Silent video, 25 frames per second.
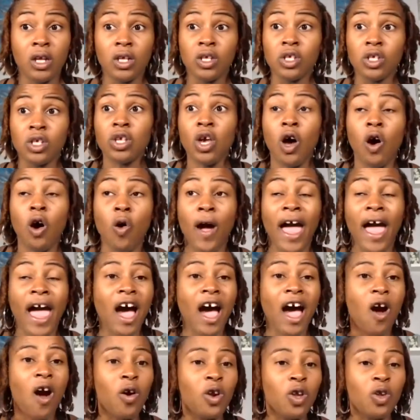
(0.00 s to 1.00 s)
So
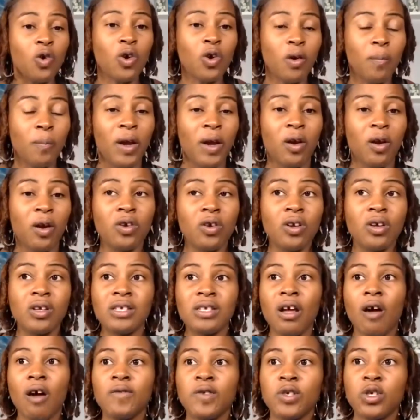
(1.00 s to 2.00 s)
how are you comparing
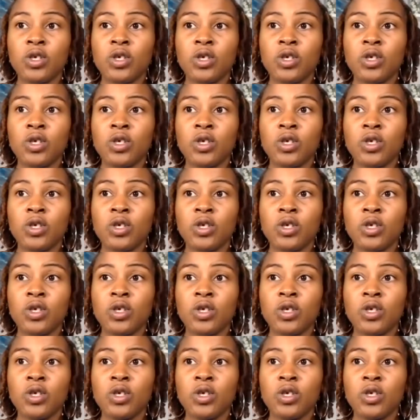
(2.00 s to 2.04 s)
yourself